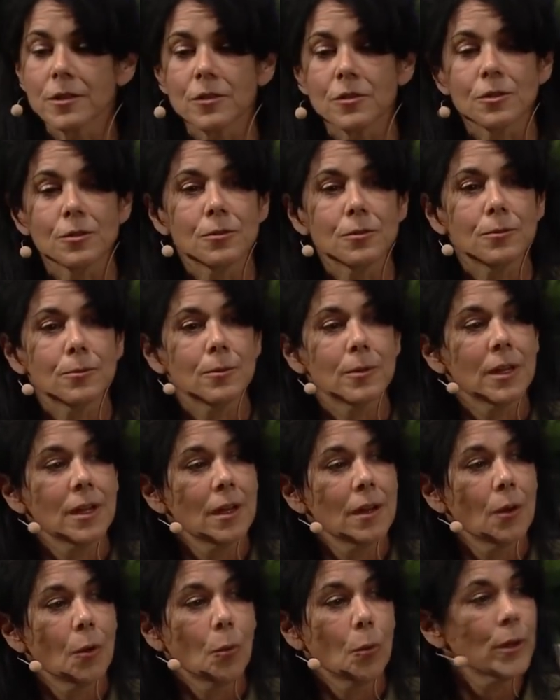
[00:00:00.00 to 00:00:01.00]
Did you
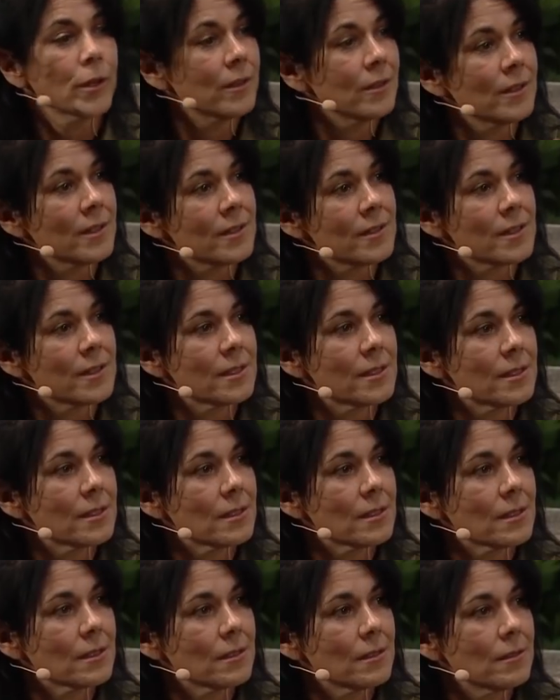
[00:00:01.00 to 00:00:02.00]

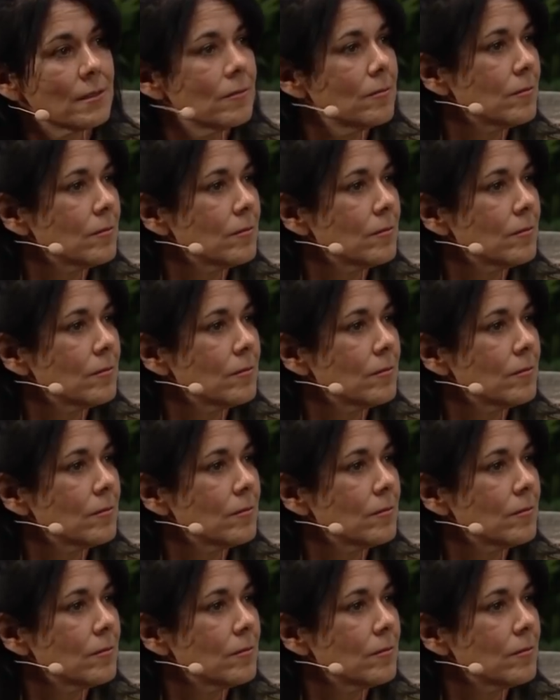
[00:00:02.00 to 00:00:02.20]
witness